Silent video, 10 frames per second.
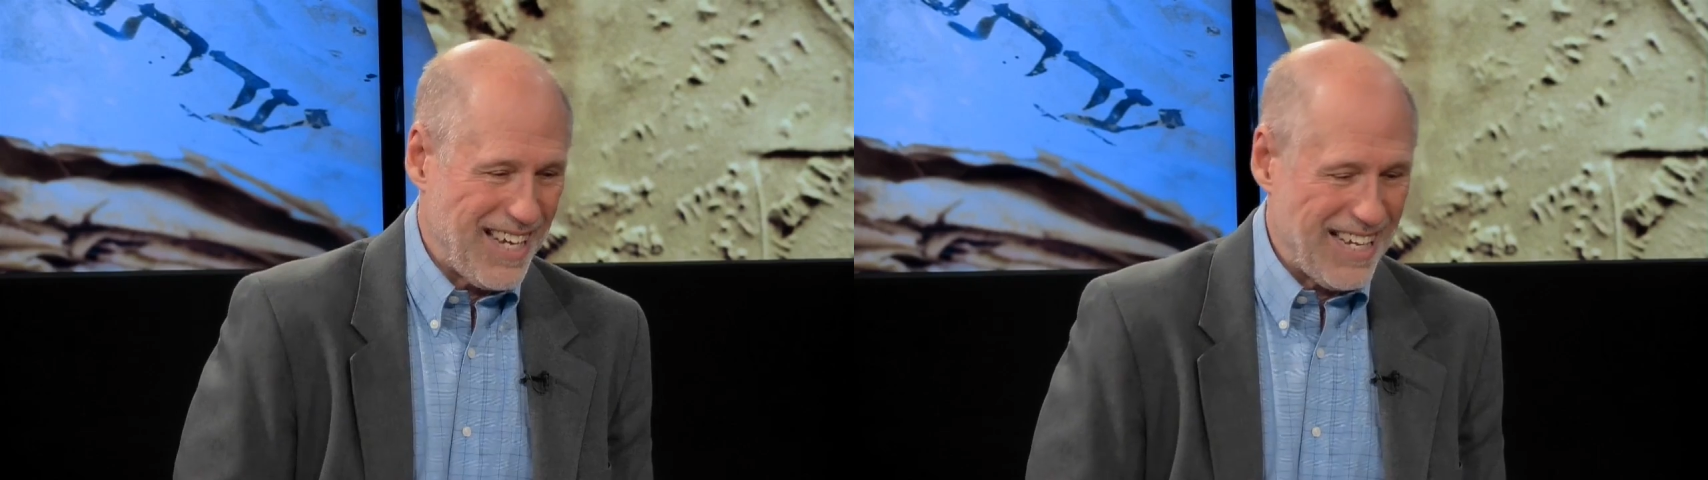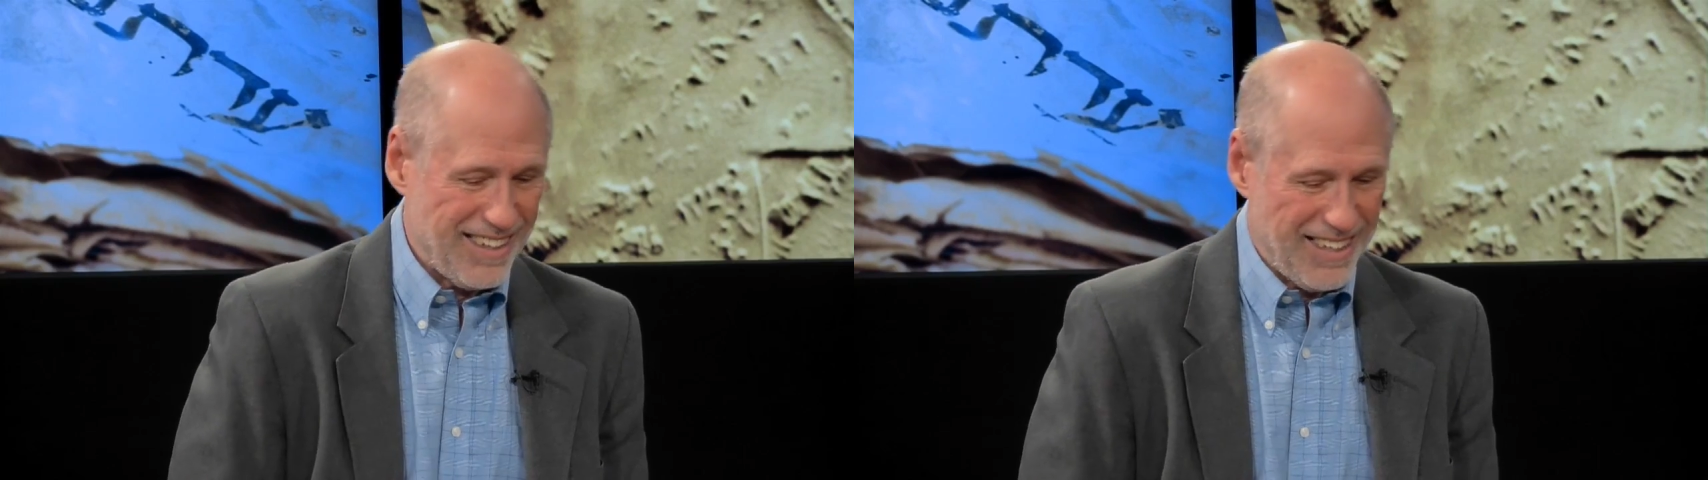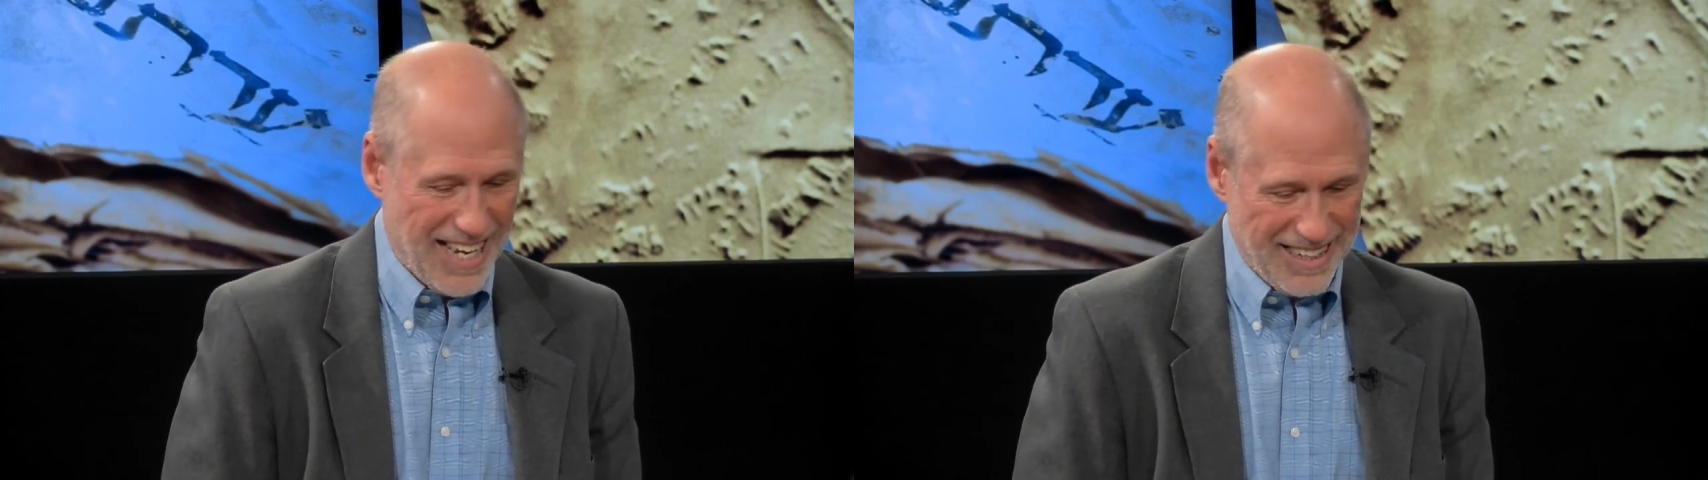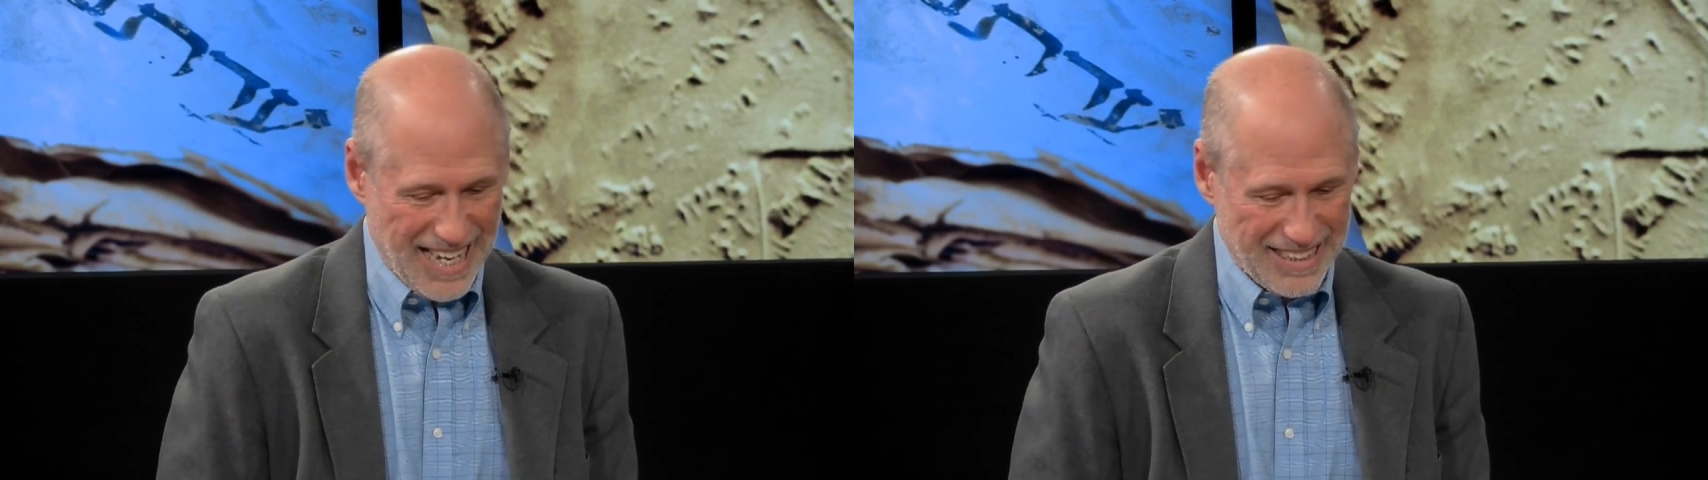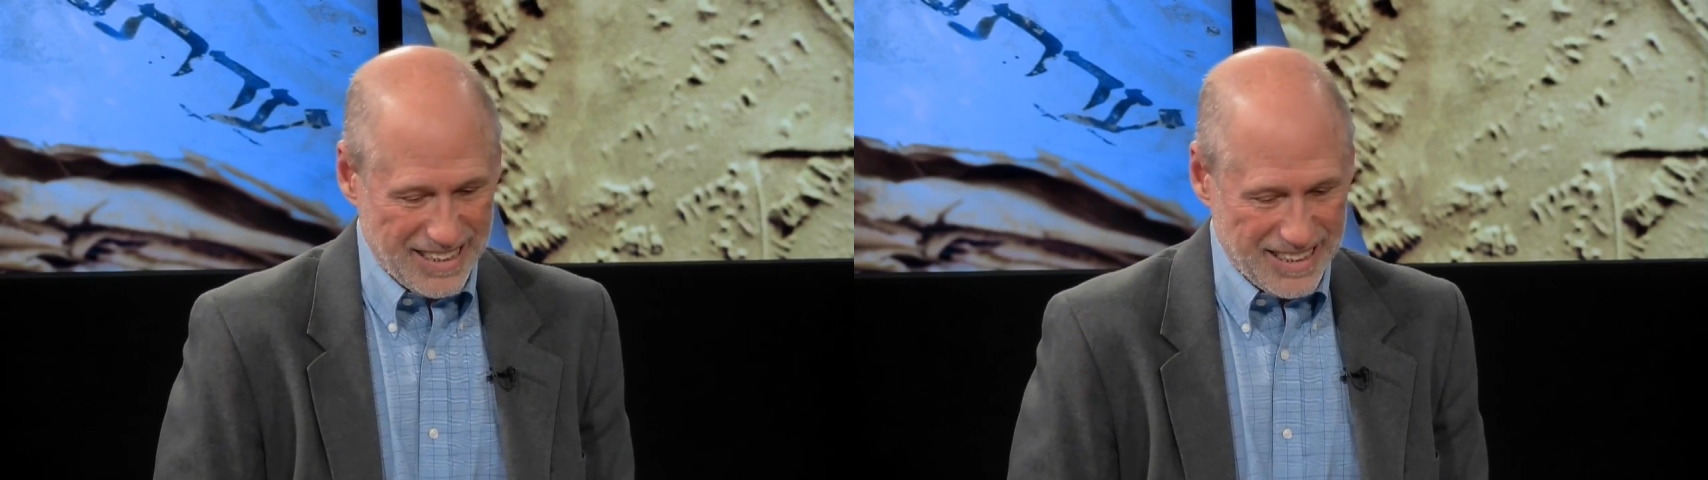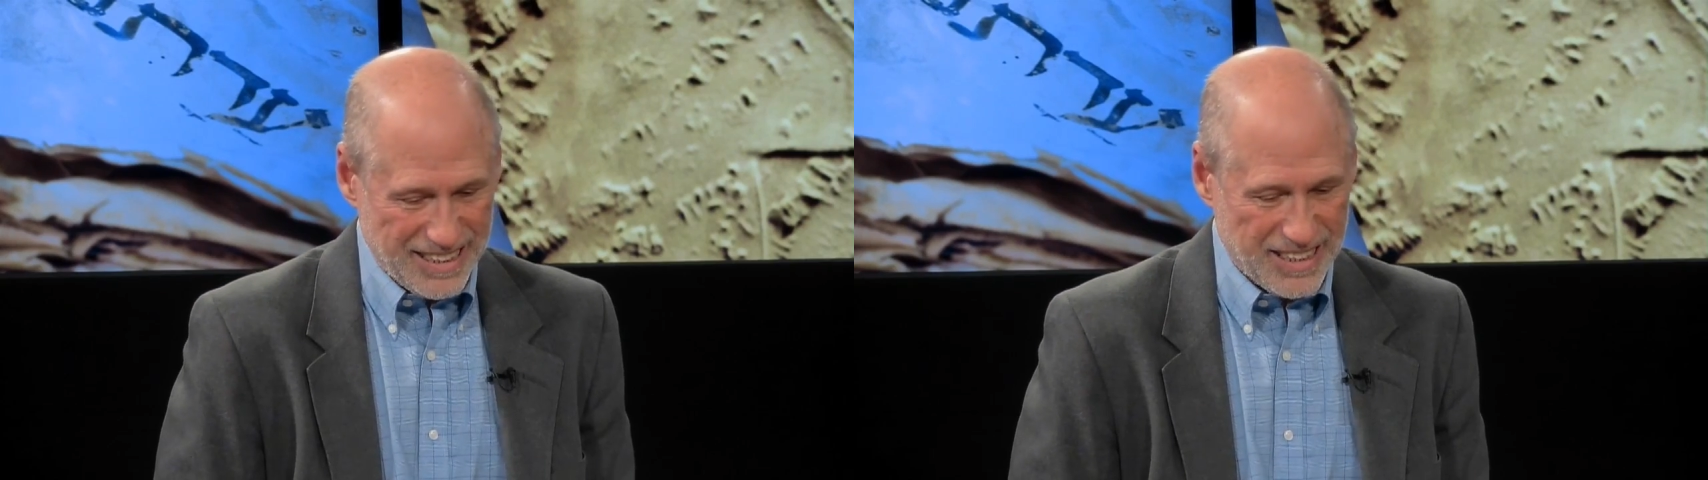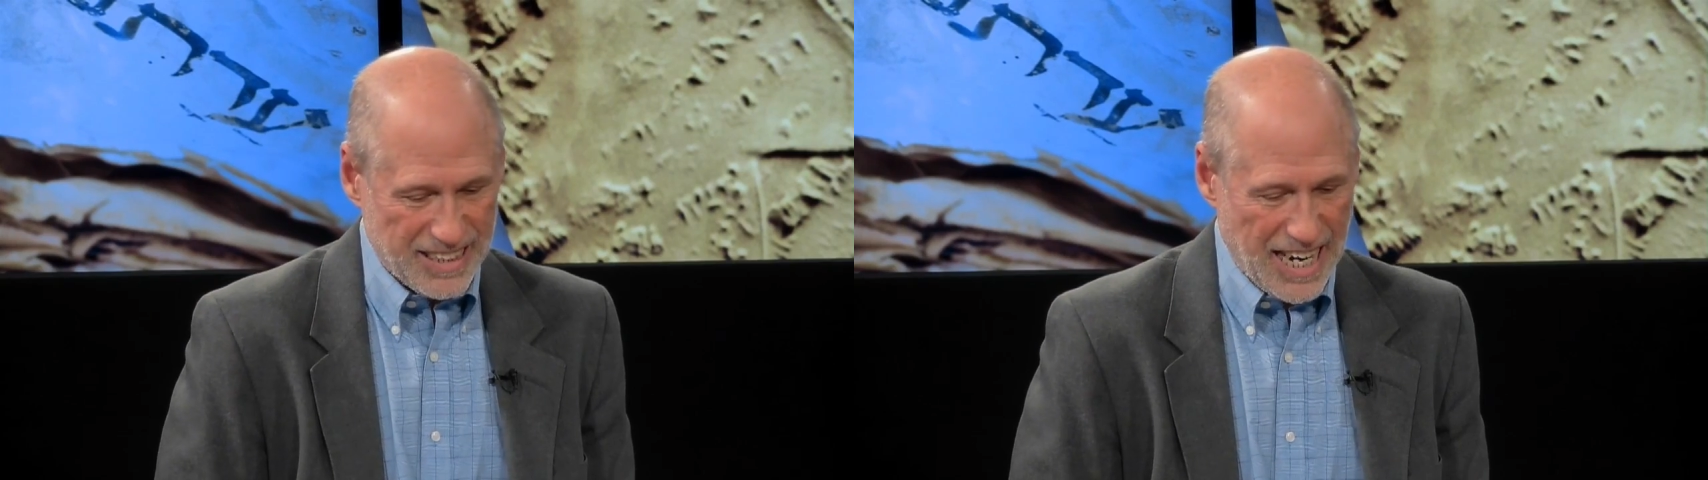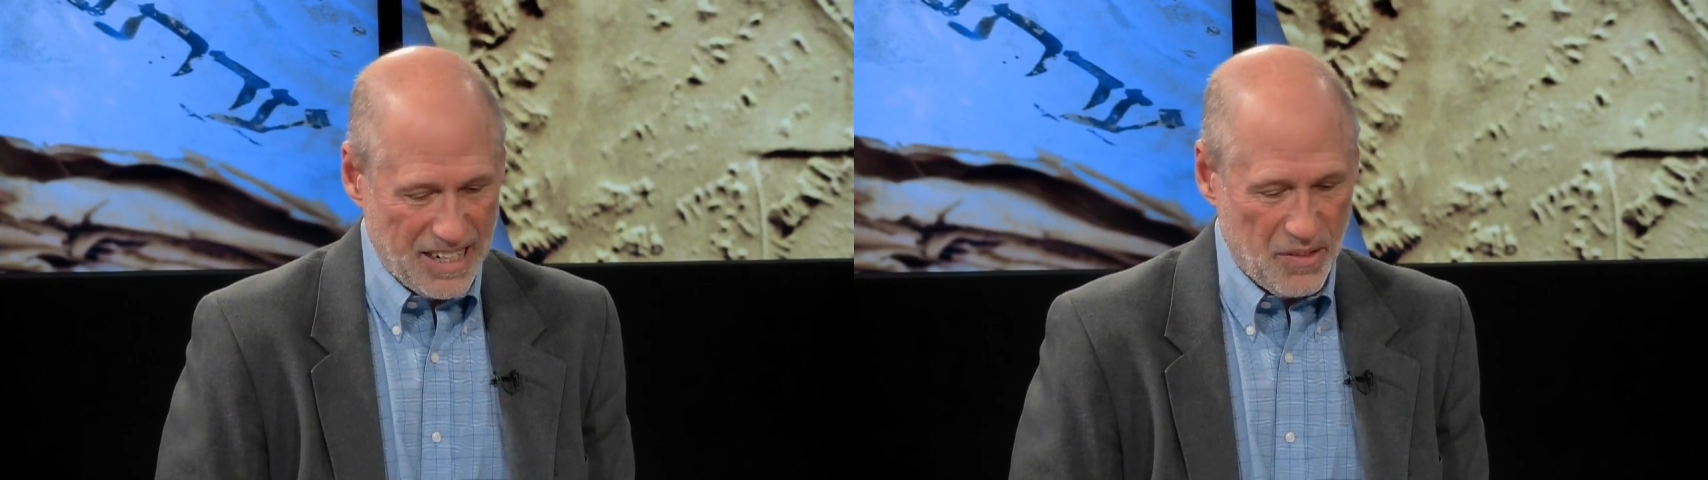and and that
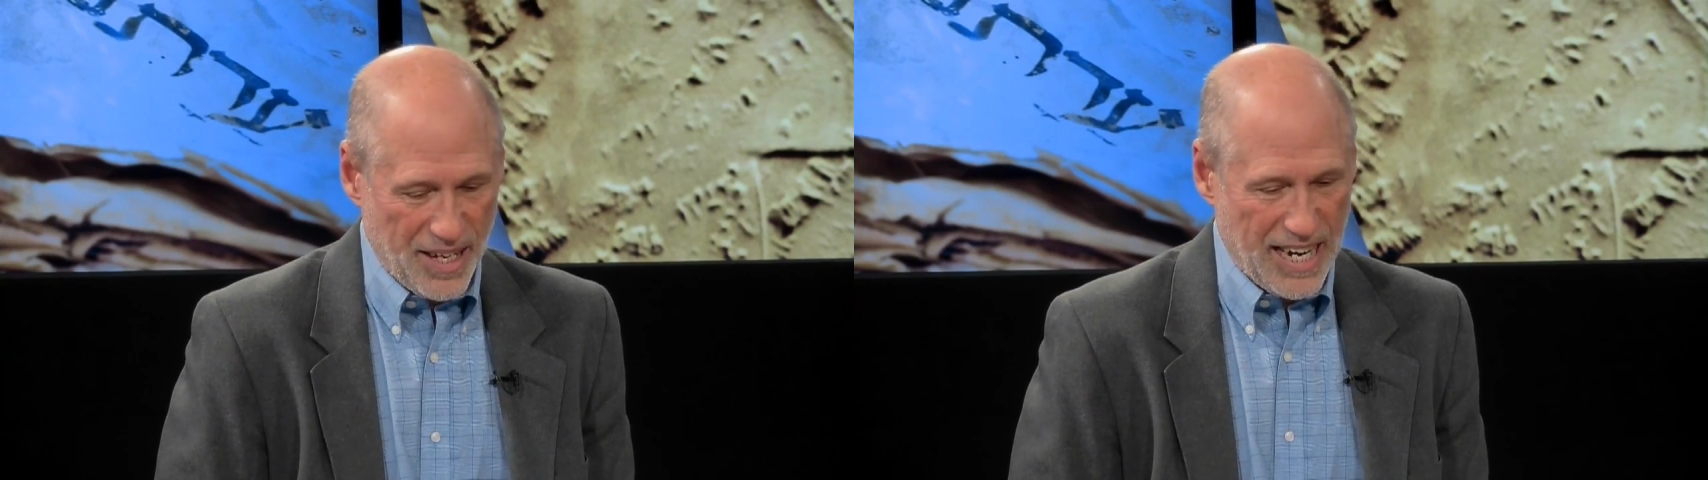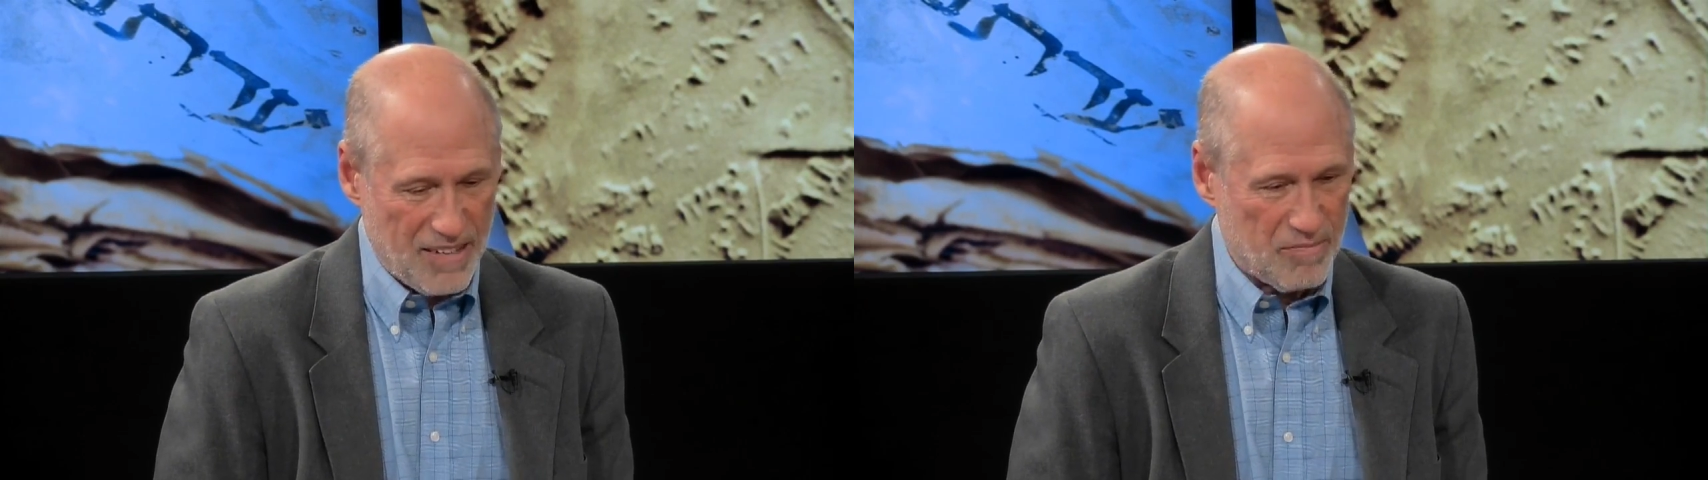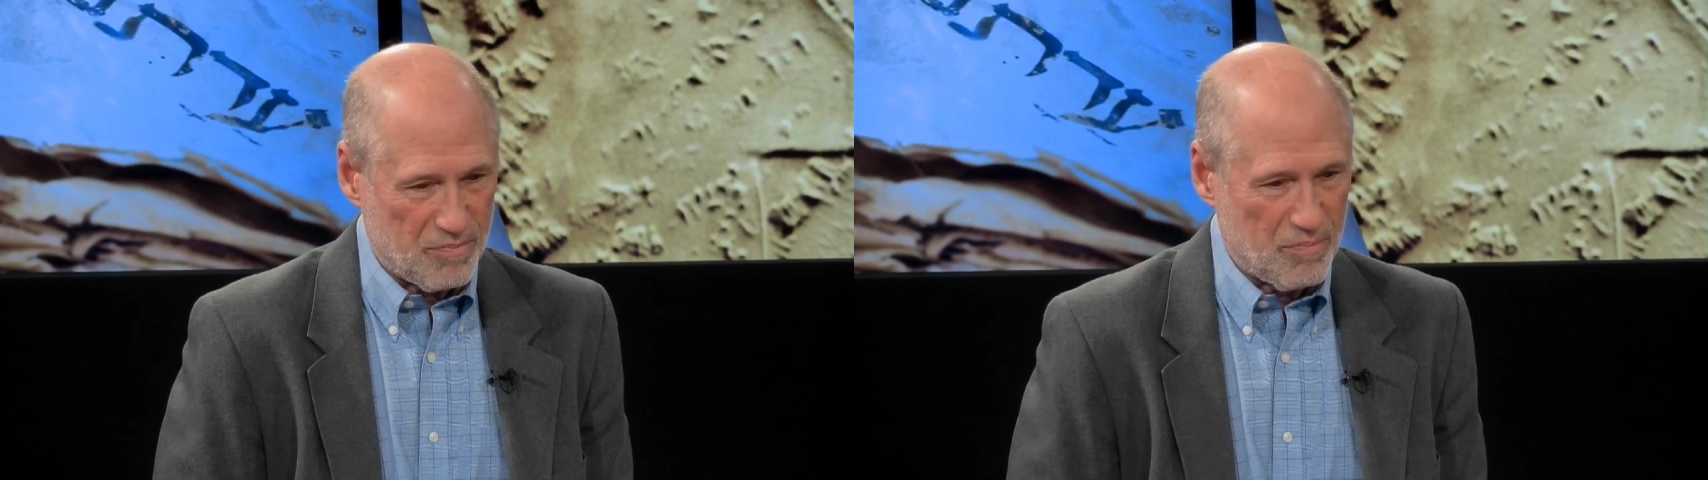kind of thing I've